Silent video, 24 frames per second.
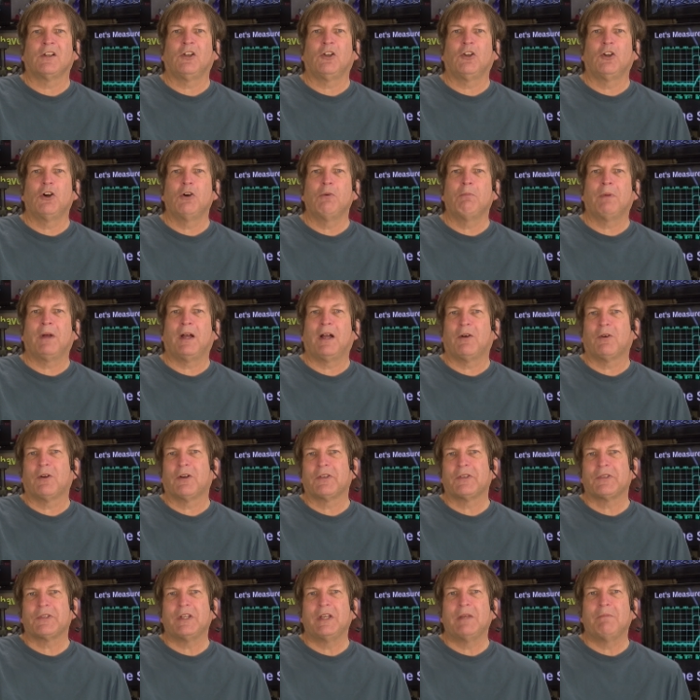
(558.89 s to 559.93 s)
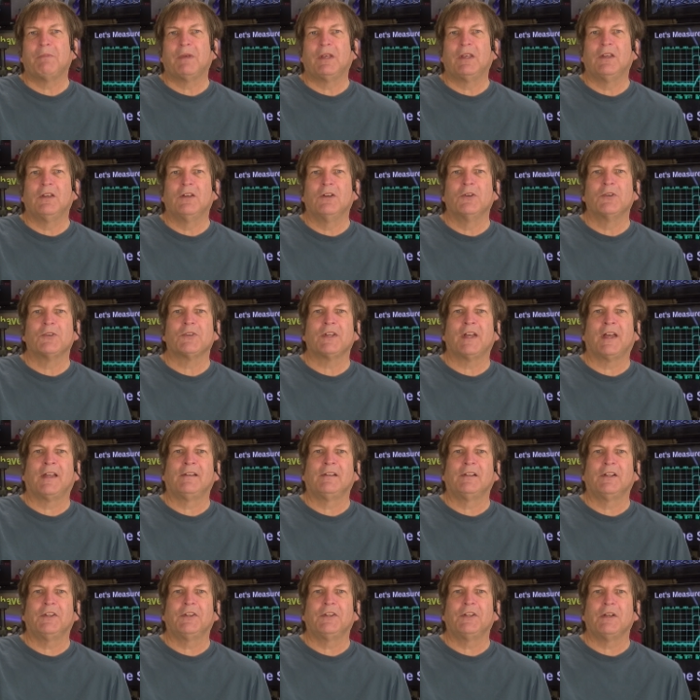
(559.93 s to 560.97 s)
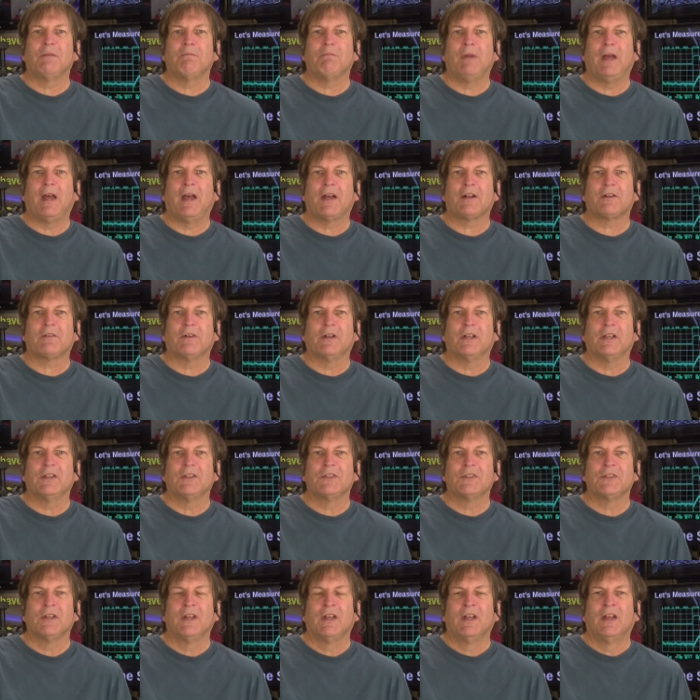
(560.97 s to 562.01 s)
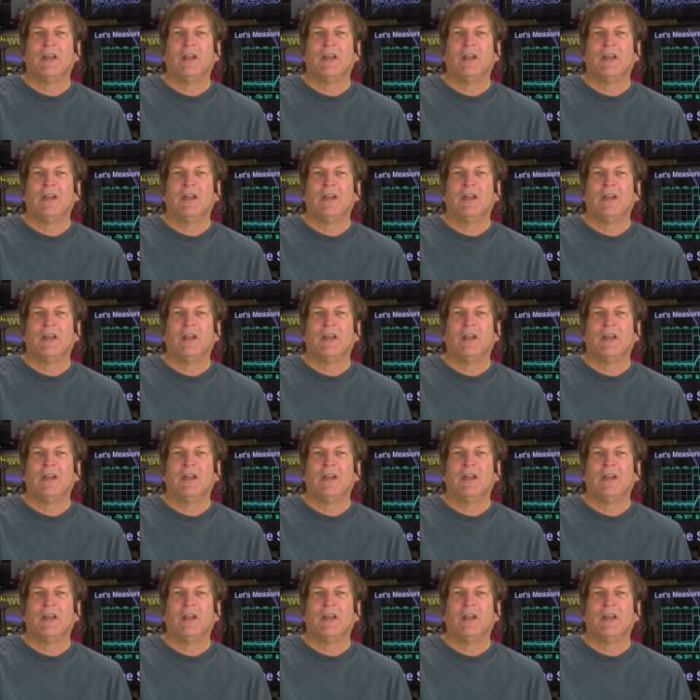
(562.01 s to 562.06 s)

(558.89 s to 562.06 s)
low-powered CPUs, and lithium batteries.